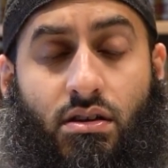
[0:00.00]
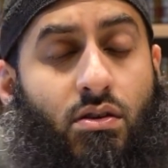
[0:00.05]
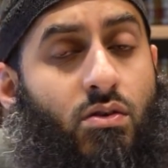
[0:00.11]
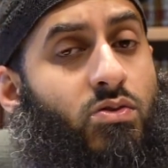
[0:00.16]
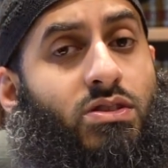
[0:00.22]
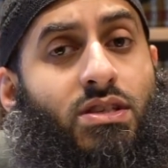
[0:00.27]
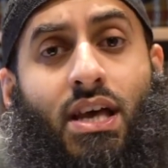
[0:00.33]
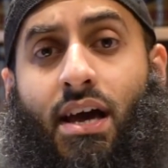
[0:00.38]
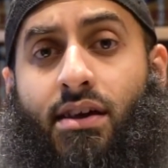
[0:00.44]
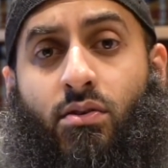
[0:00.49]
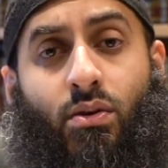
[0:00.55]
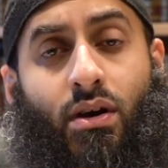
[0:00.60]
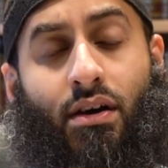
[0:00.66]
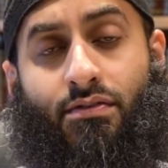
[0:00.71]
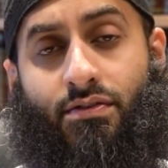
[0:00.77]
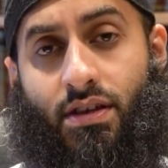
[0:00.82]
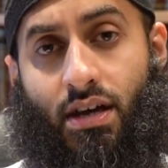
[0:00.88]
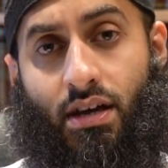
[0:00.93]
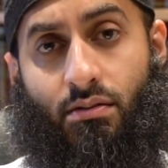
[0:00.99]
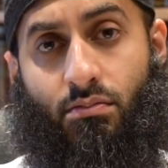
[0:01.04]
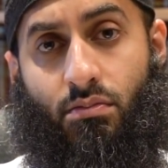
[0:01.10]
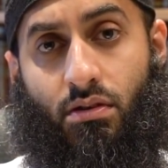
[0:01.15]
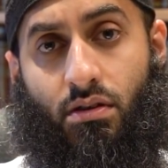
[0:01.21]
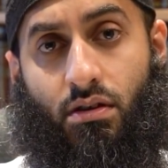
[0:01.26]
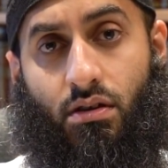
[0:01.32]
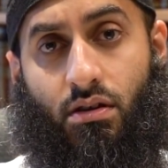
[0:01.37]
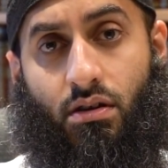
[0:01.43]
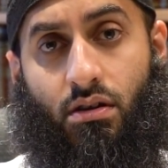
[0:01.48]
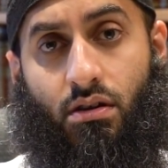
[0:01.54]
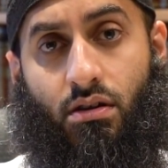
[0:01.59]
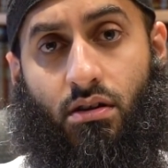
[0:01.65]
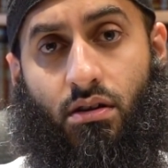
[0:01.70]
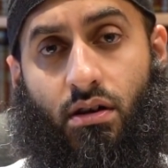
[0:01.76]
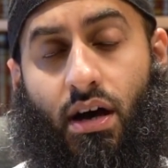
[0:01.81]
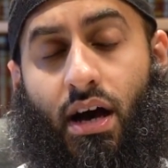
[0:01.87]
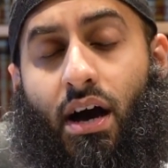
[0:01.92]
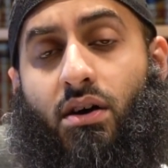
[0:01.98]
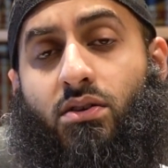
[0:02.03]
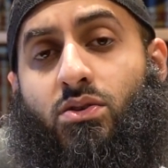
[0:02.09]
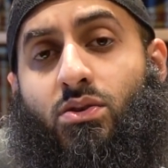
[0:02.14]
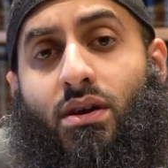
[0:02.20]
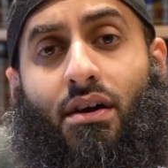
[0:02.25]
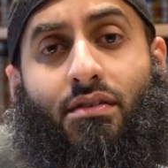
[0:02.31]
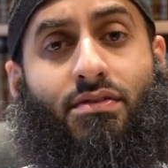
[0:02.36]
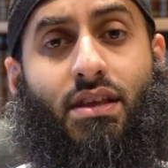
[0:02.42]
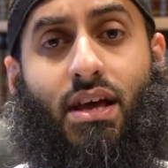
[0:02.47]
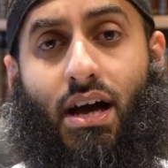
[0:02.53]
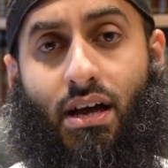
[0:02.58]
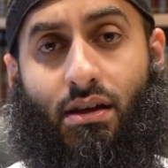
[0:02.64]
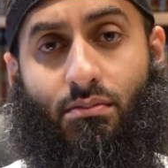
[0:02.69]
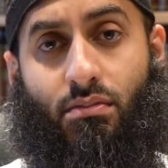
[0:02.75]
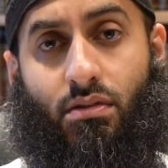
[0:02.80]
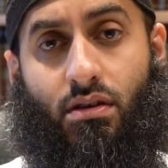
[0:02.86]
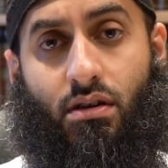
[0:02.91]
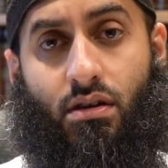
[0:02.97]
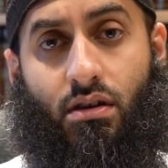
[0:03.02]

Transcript: don't say, I don't have time. How do you have time